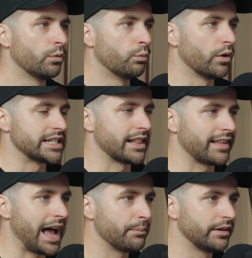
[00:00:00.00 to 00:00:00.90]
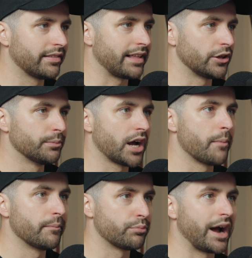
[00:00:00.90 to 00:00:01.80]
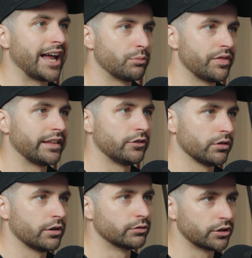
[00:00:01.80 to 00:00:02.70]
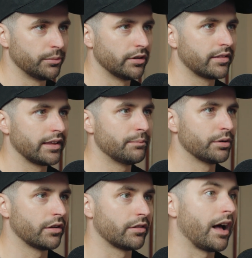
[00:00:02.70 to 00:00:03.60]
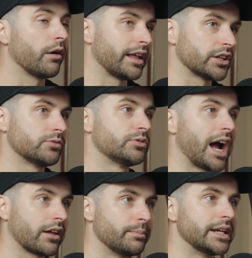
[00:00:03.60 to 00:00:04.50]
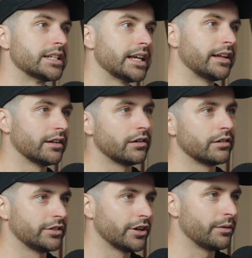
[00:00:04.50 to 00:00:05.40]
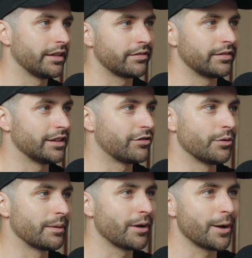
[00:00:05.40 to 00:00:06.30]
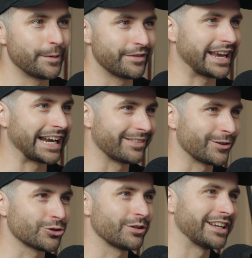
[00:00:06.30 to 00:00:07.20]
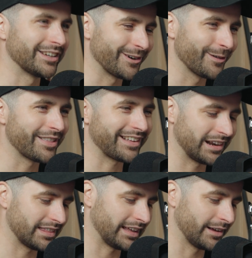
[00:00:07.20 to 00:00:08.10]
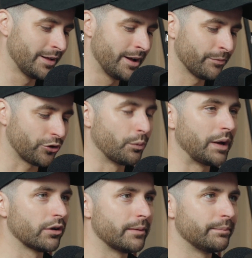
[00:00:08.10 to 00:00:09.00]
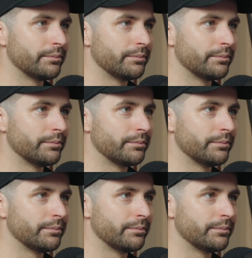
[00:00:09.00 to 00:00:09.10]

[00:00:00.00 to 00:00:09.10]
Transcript: what tends to happen is that you become a brand within your local community because, oh, that's Jack the PT. Oh, he's doing burpees again in the street, all this kind of thing. So we want to